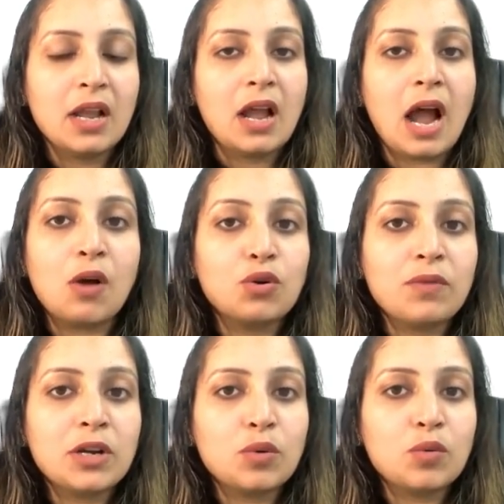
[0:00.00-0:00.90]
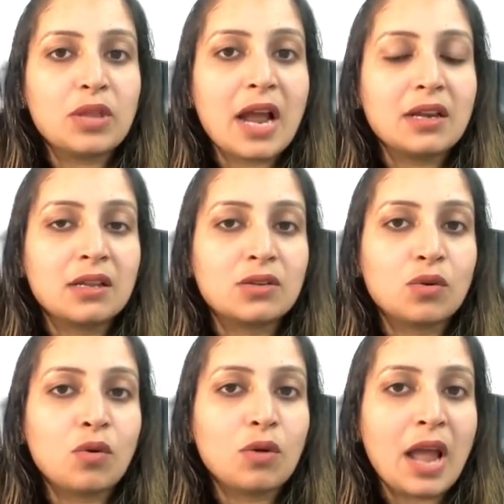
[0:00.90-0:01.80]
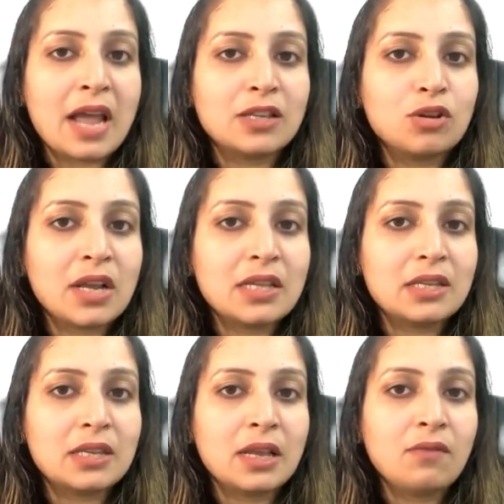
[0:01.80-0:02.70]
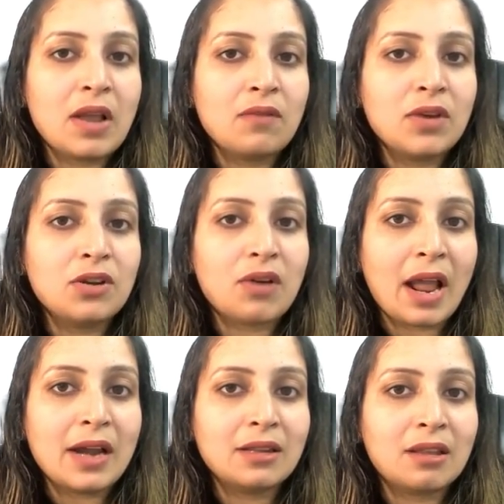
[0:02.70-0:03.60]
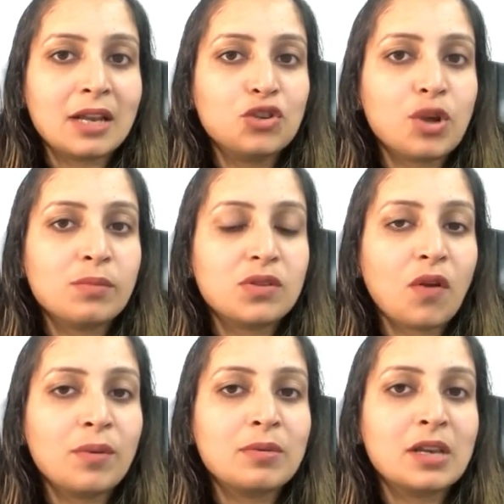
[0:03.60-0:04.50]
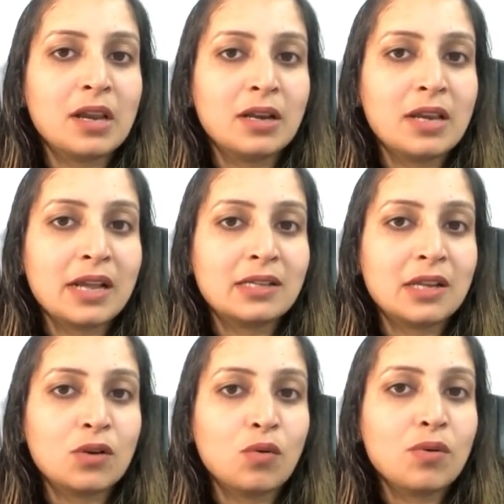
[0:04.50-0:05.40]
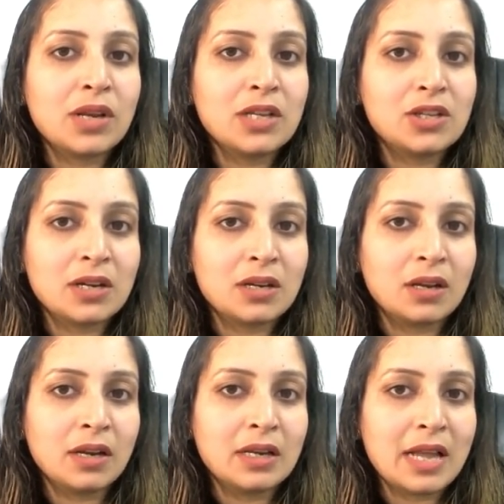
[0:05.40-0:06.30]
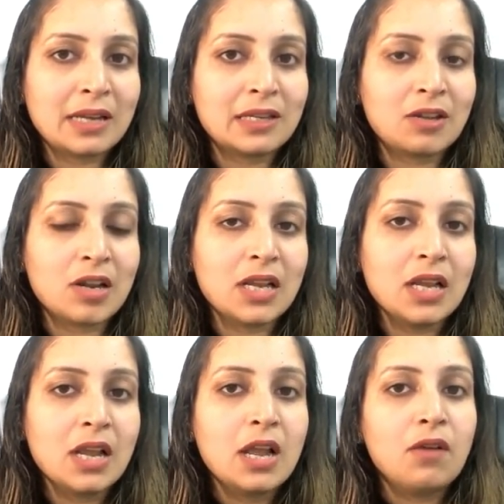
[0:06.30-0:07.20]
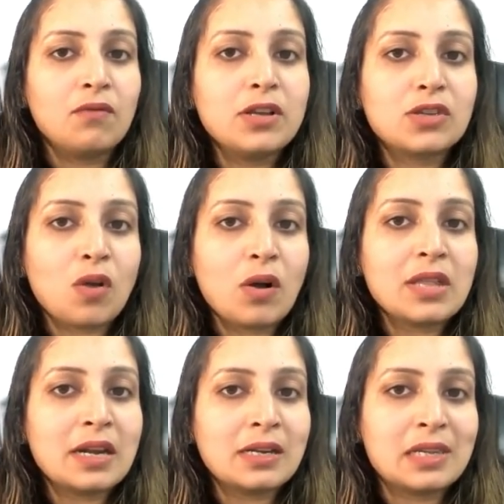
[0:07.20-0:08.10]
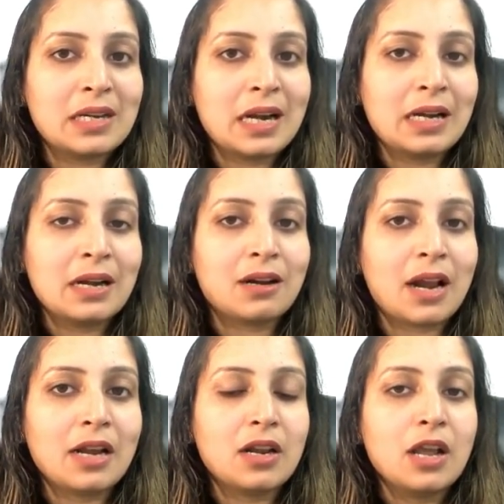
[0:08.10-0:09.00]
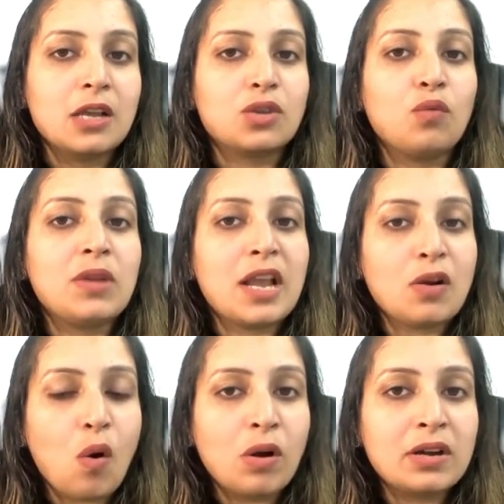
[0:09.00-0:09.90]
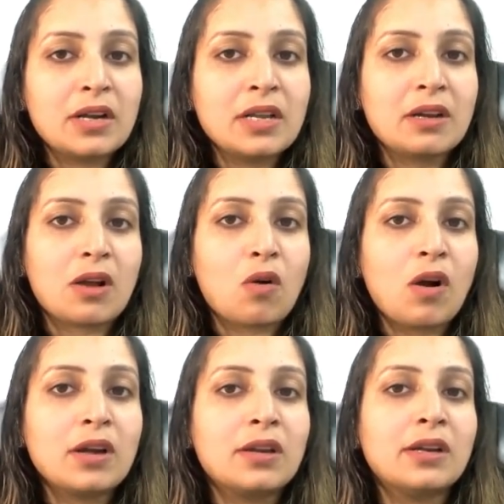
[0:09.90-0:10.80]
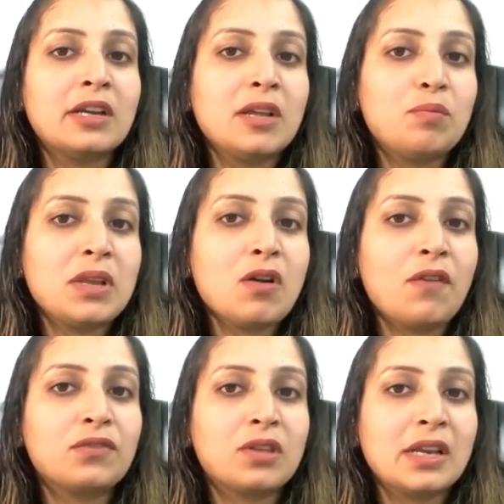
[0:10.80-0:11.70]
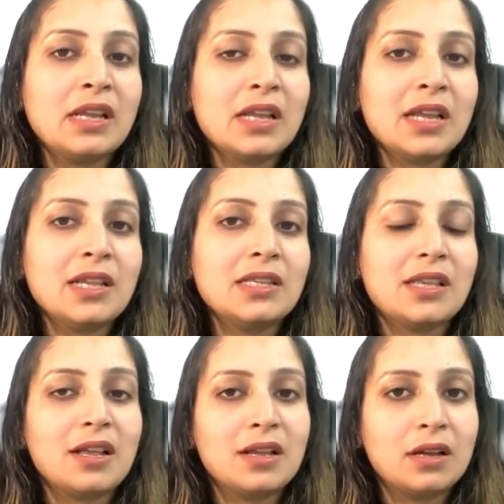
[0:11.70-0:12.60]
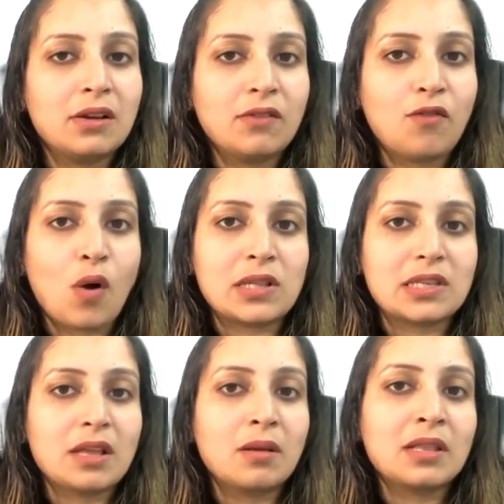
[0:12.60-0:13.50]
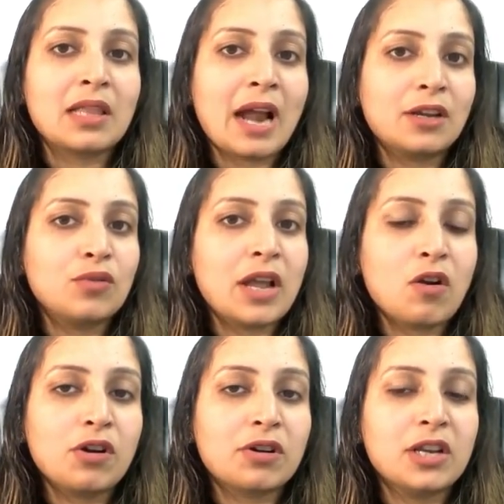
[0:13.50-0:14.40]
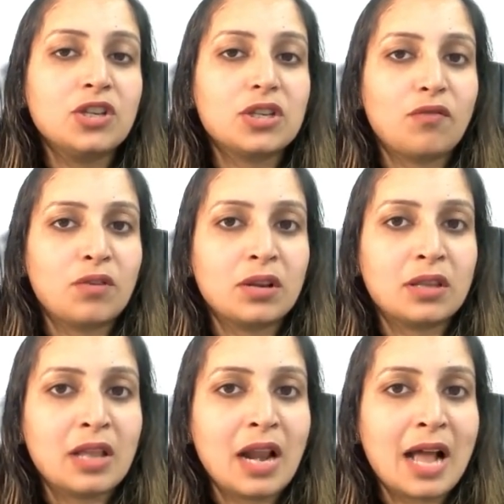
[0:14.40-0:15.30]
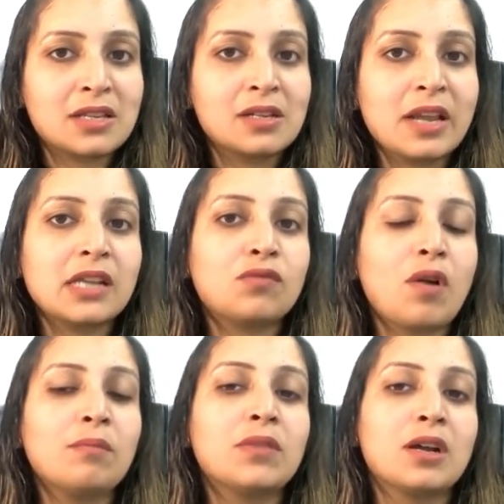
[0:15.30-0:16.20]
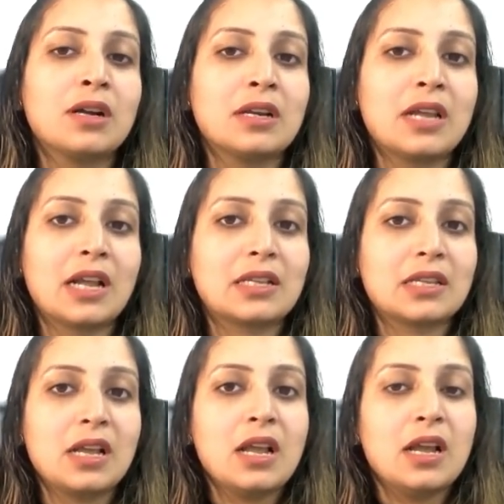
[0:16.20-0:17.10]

How do we do that? So as you can see, when we tried 3 jumps from index 0, reached in index 3, we saw that it's a dead end, right? So we can already record dp of 3 is false, that you cannot reach the last index from 3rd index.